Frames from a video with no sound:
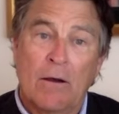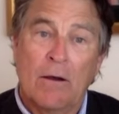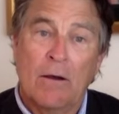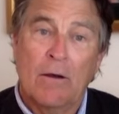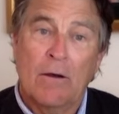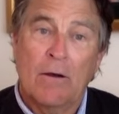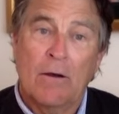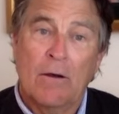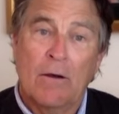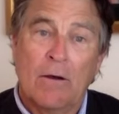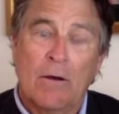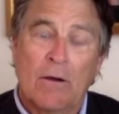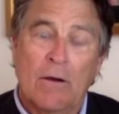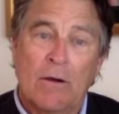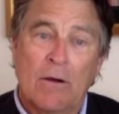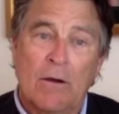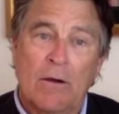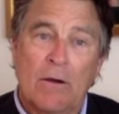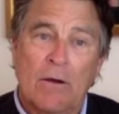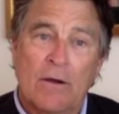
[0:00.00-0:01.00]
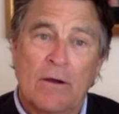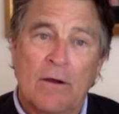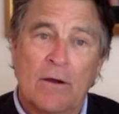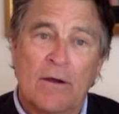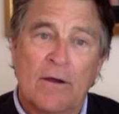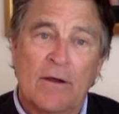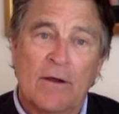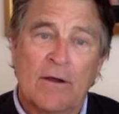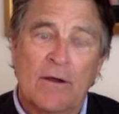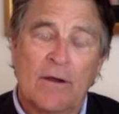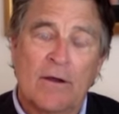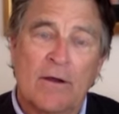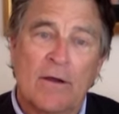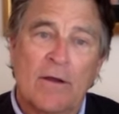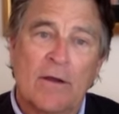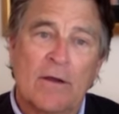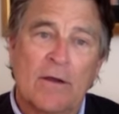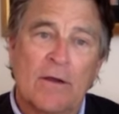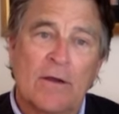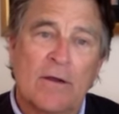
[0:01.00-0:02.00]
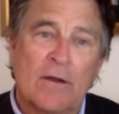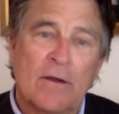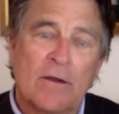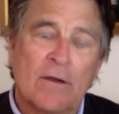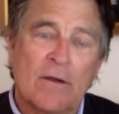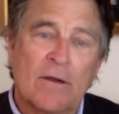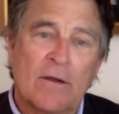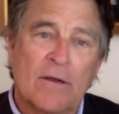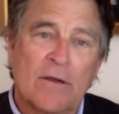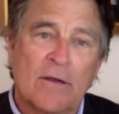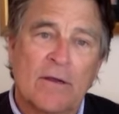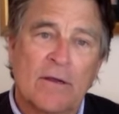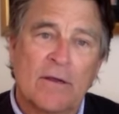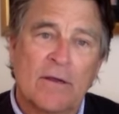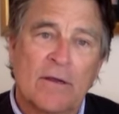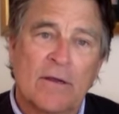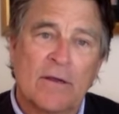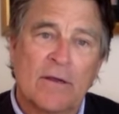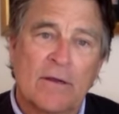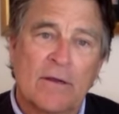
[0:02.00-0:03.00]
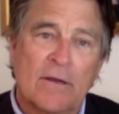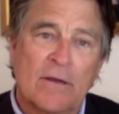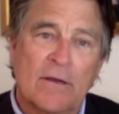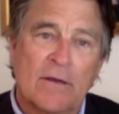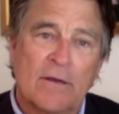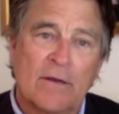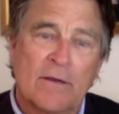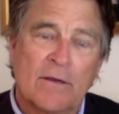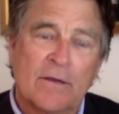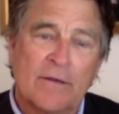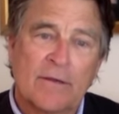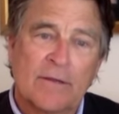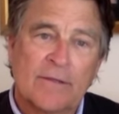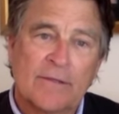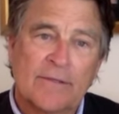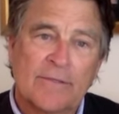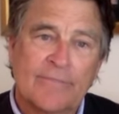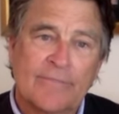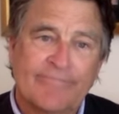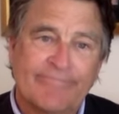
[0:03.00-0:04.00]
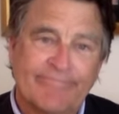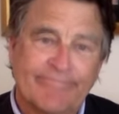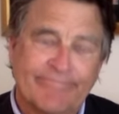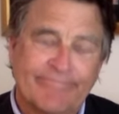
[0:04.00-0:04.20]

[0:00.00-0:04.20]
(silent)